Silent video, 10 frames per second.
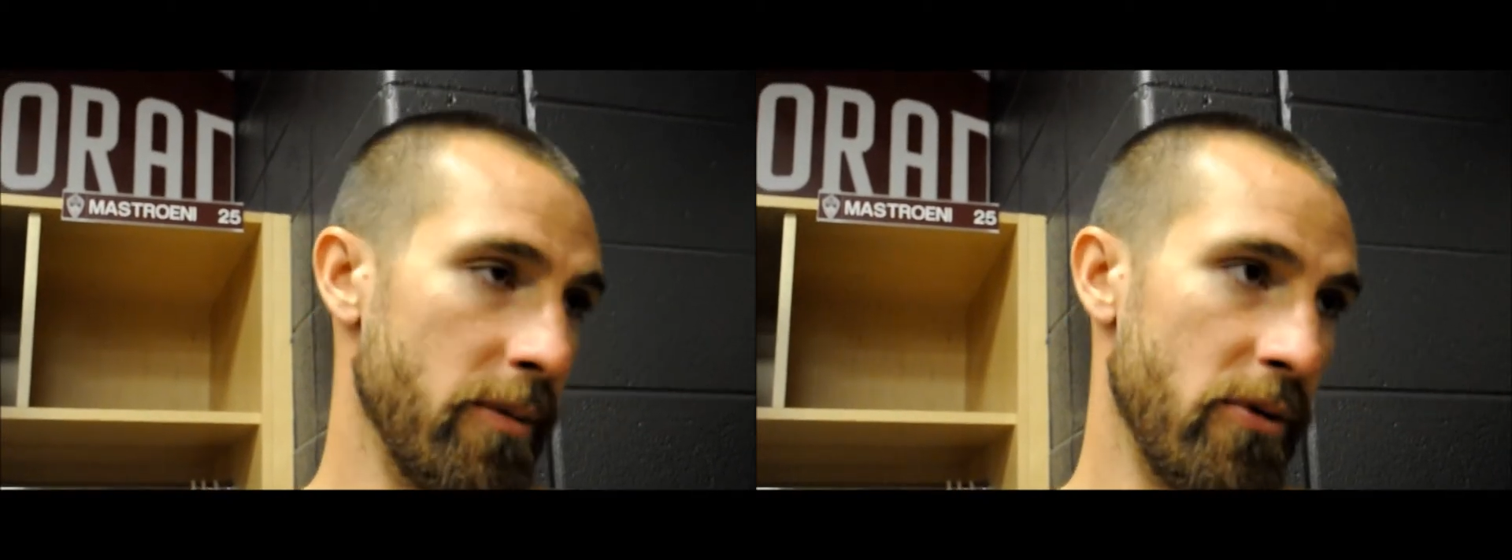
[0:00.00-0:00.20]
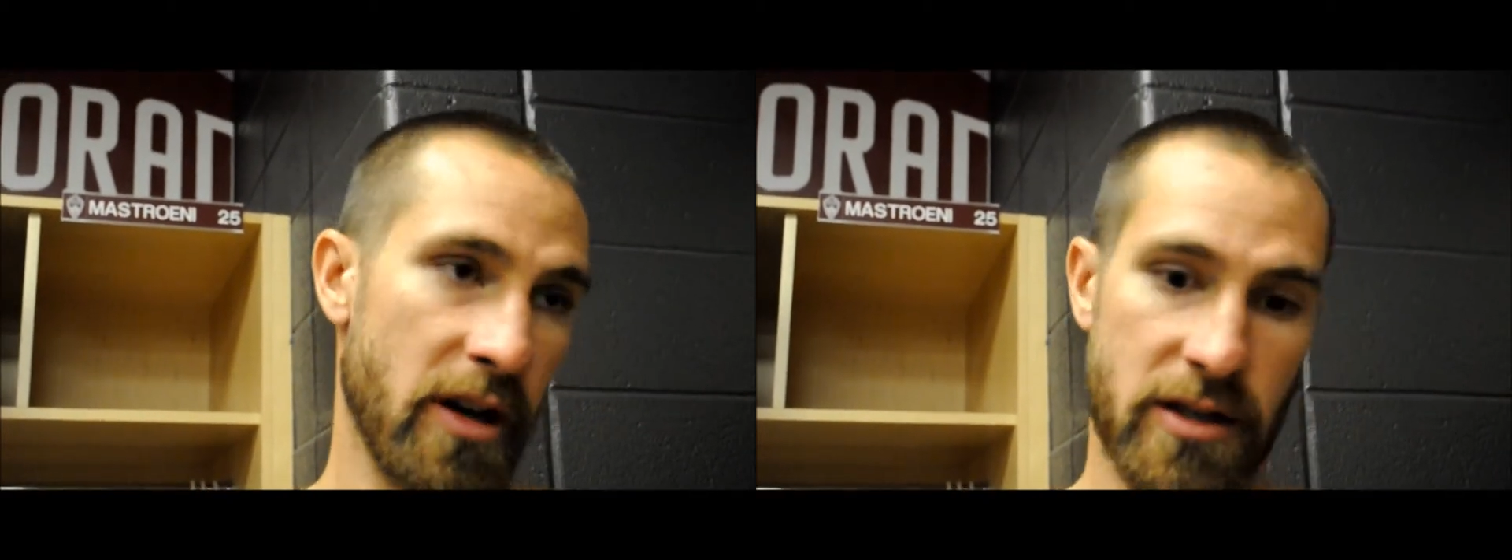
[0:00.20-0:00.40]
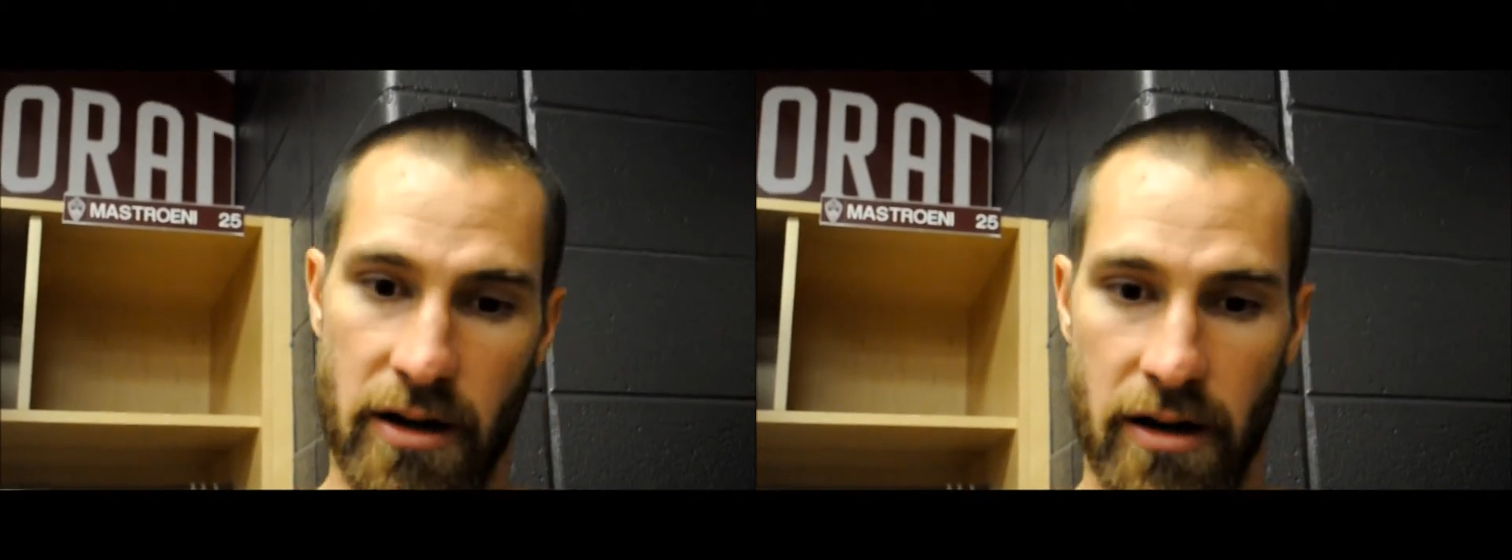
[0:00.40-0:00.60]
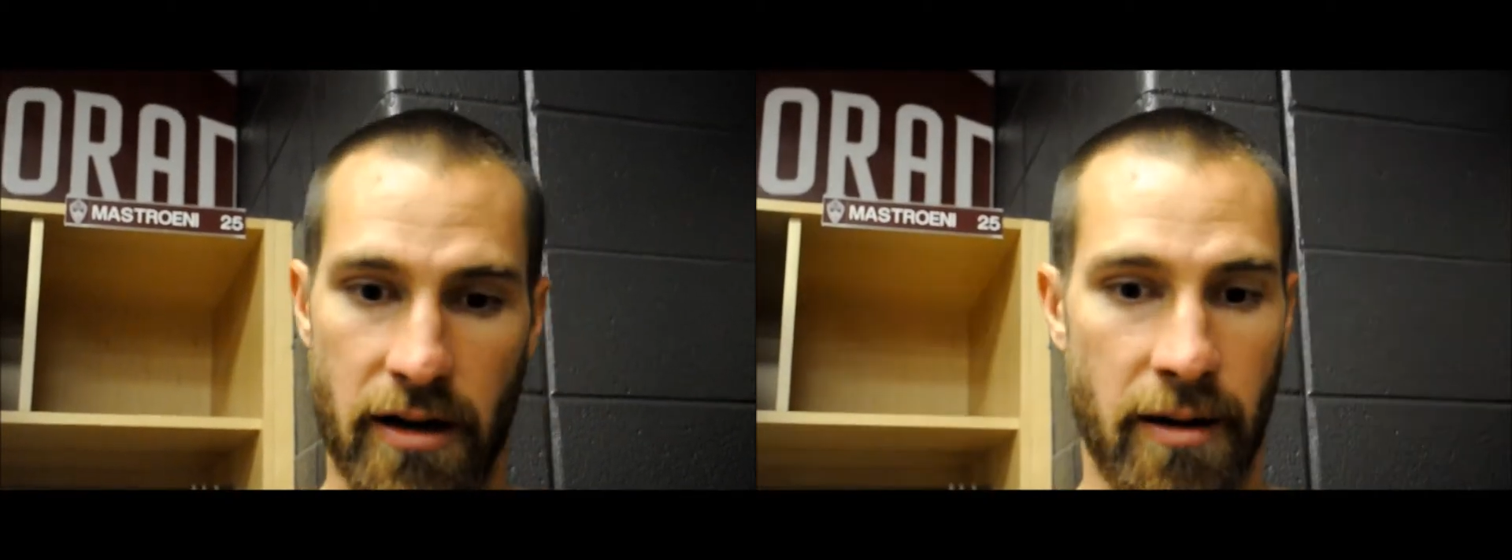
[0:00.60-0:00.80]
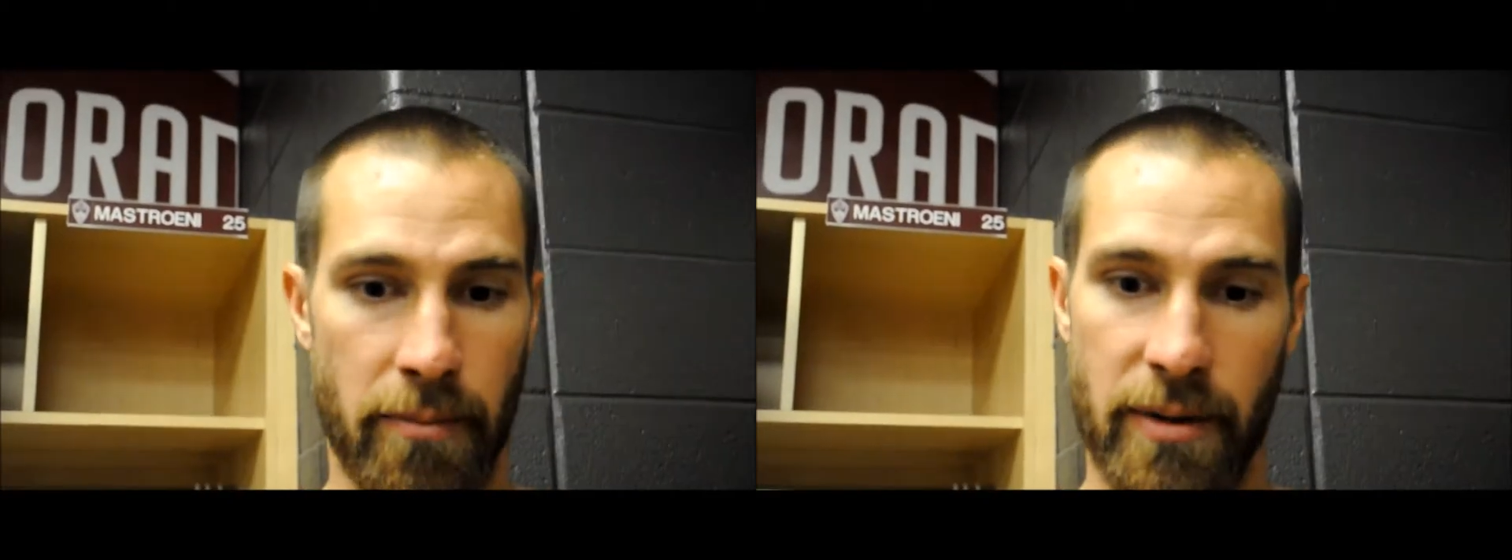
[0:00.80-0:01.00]
more
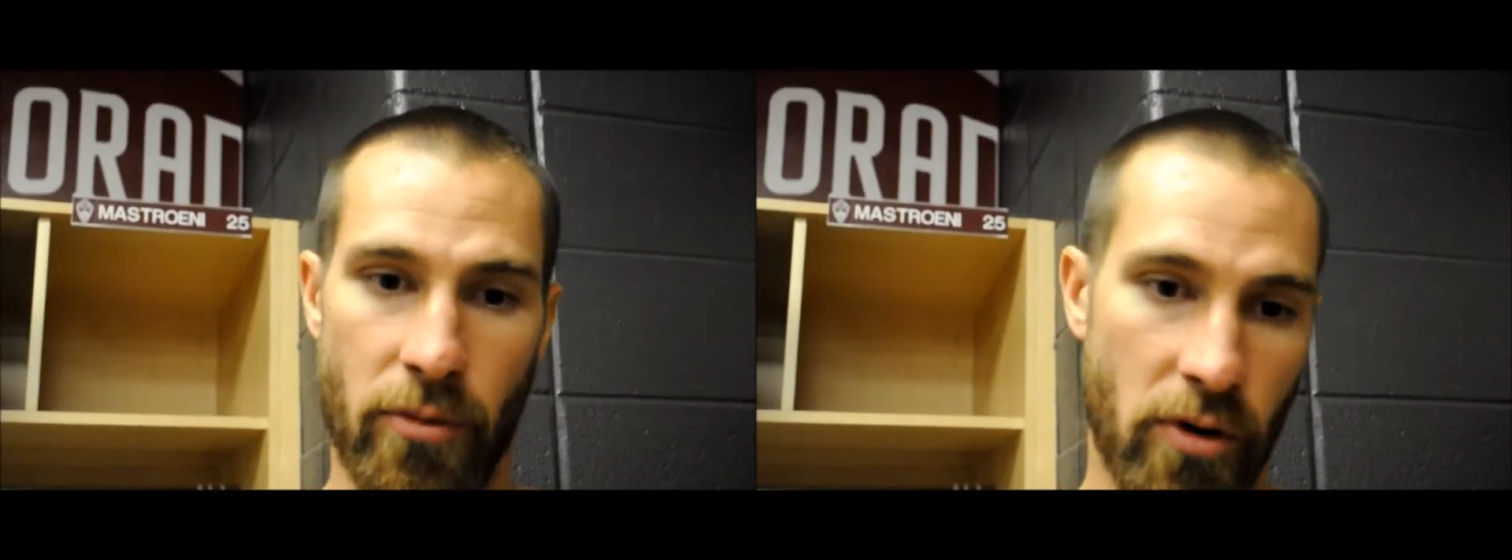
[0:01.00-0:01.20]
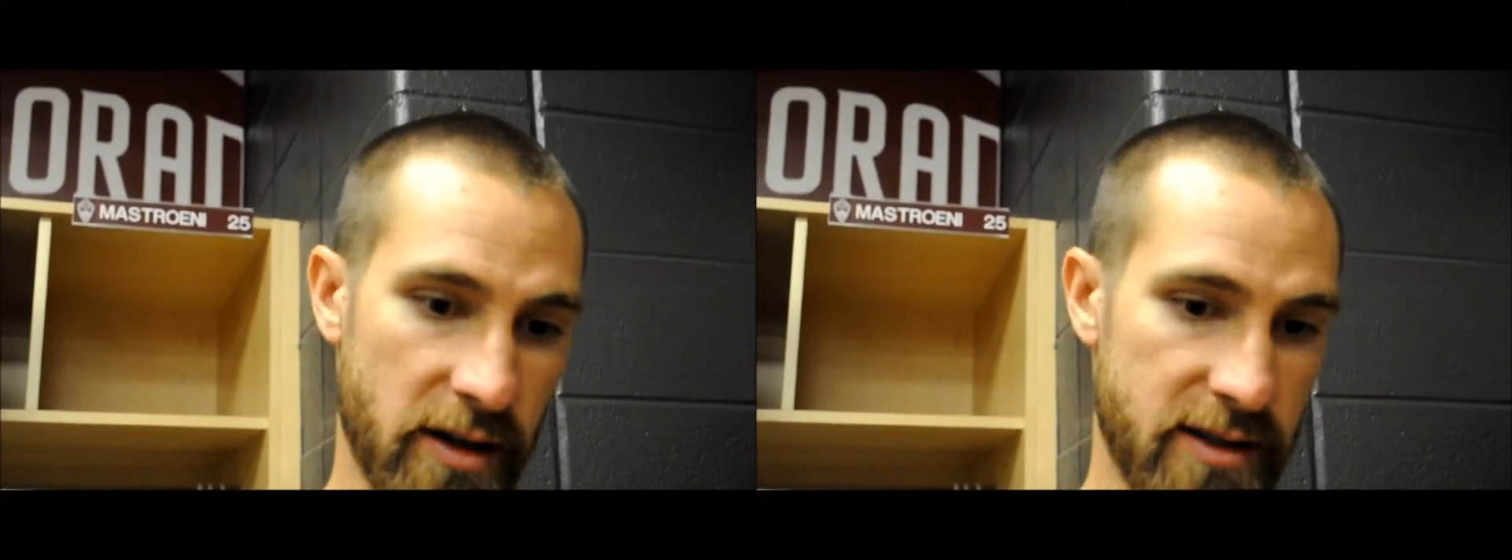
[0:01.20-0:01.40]
pressure and be more